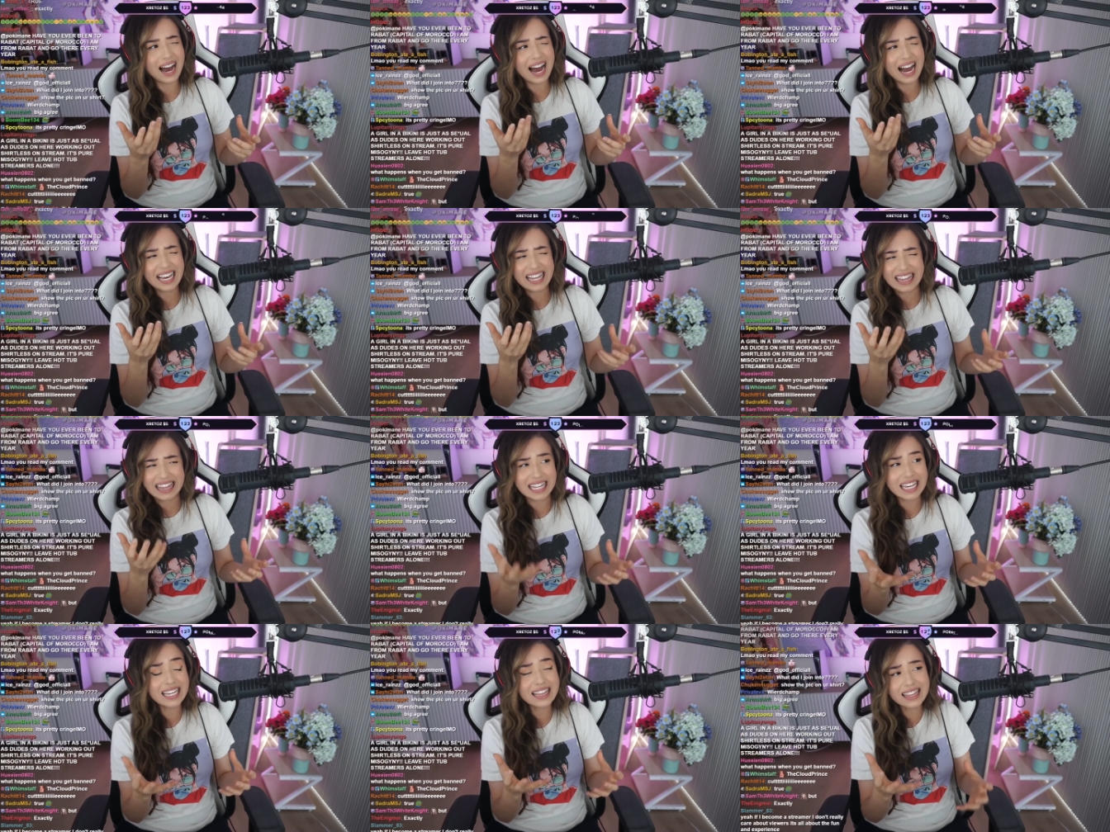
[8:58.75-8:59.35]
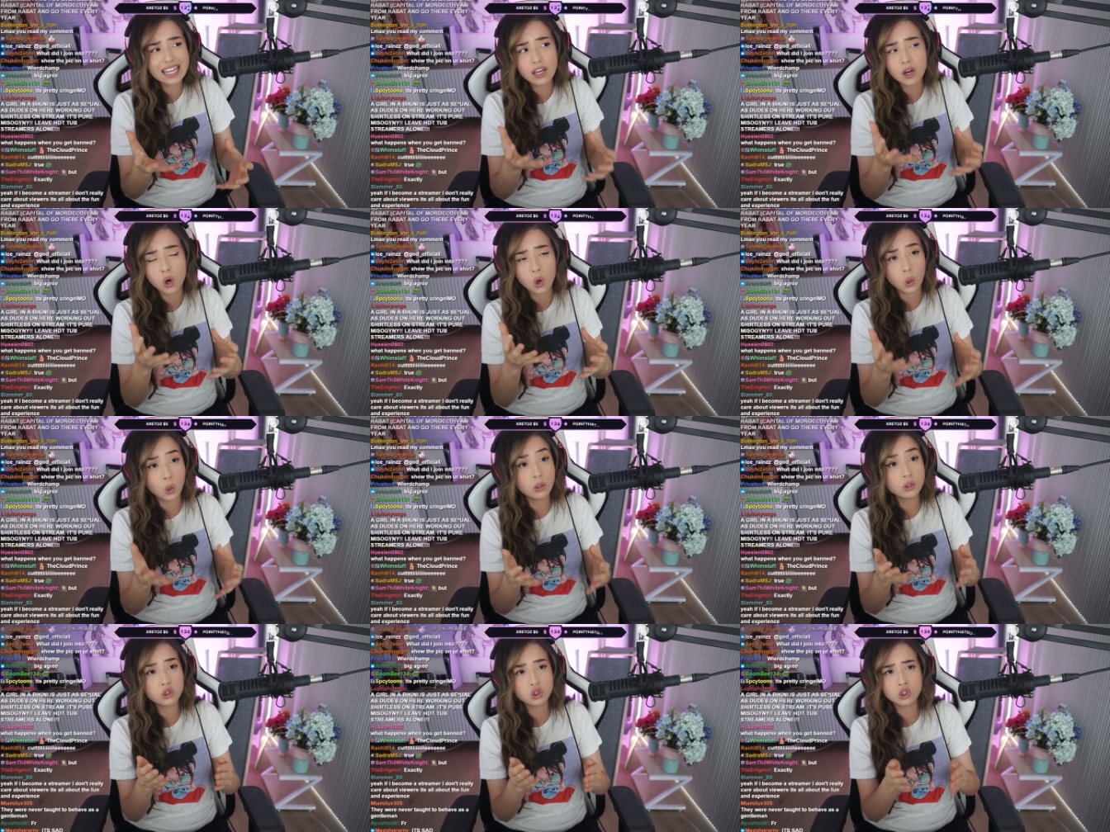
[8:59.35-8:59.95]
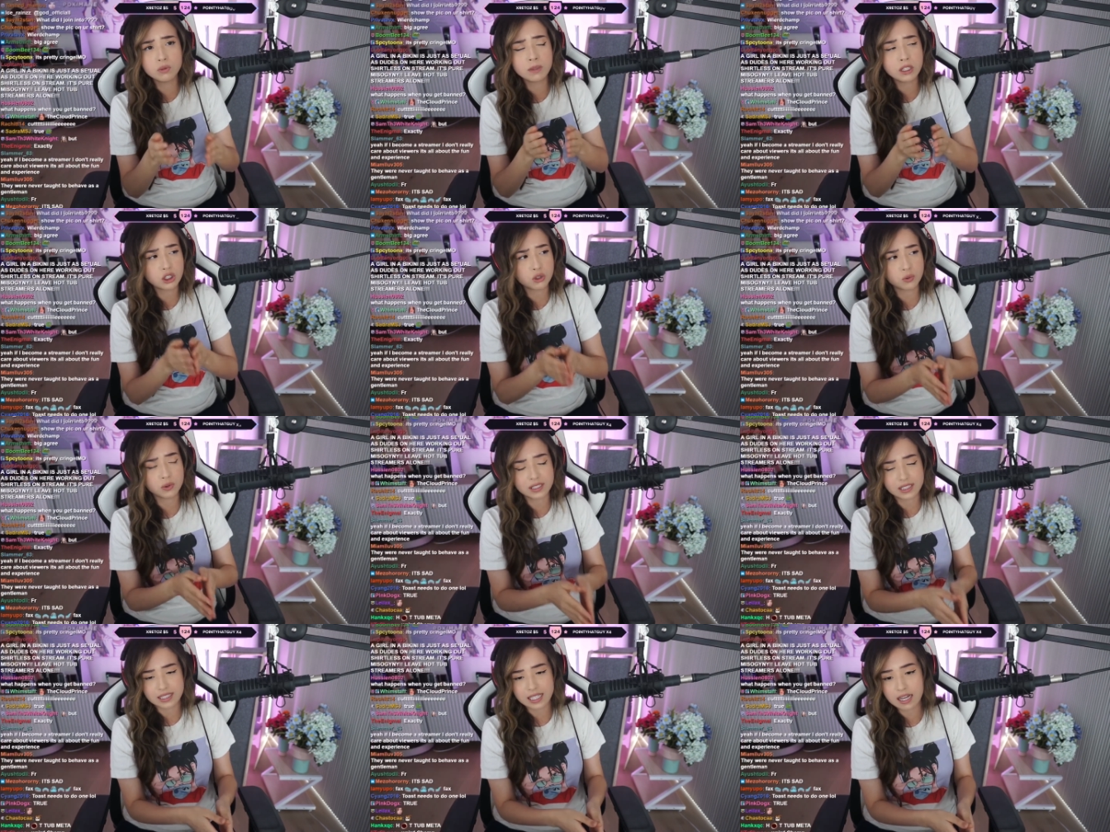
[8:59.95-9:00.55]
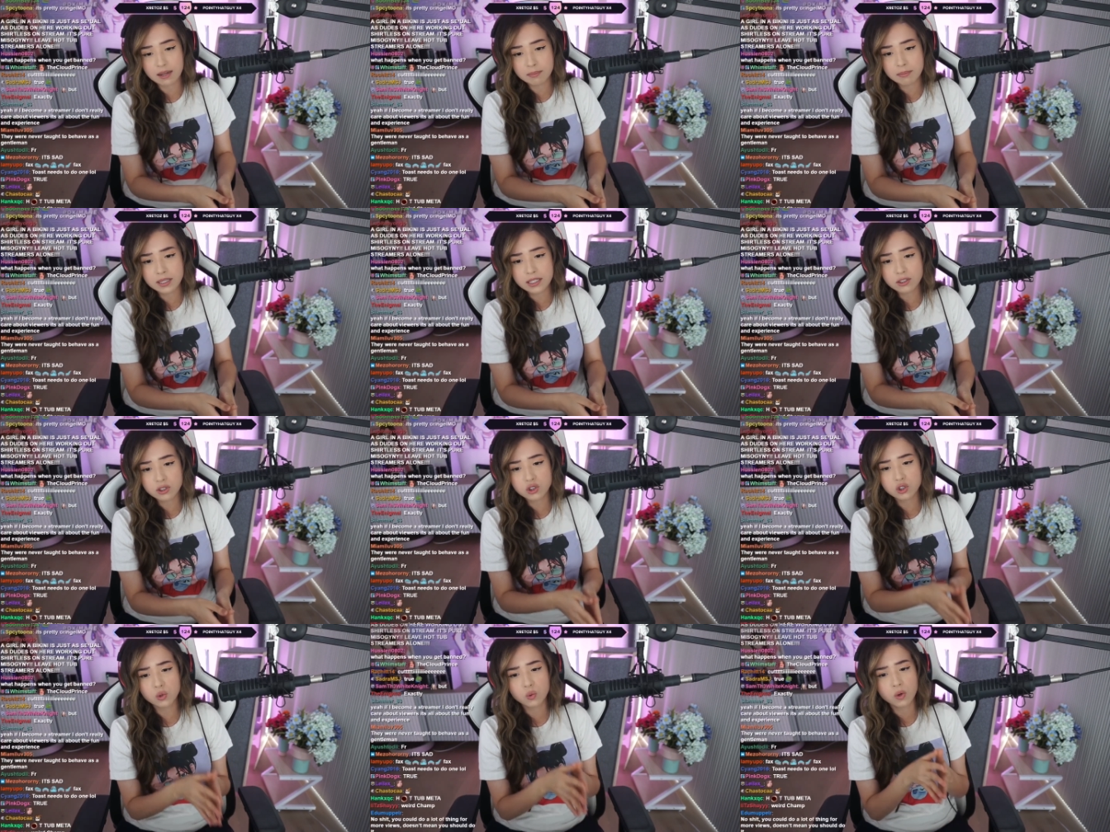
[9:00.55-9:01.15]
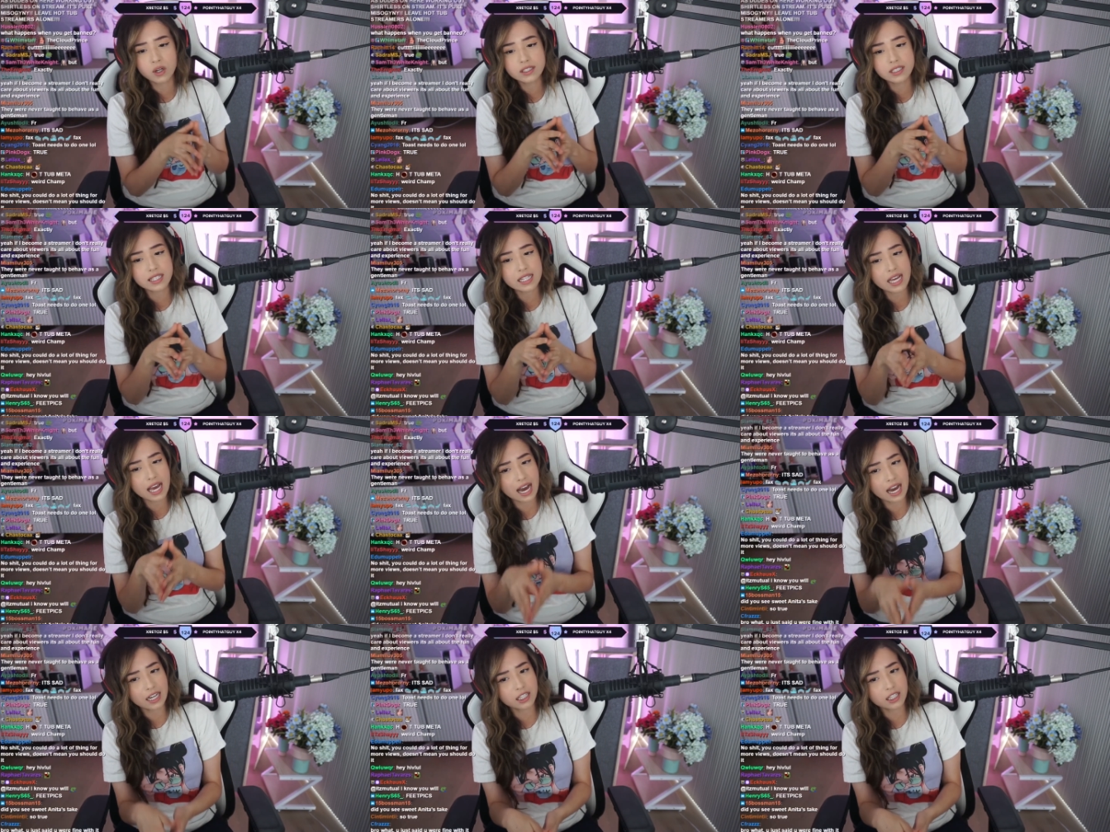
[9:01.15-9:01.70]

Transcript: I think they hold too much resentment towards the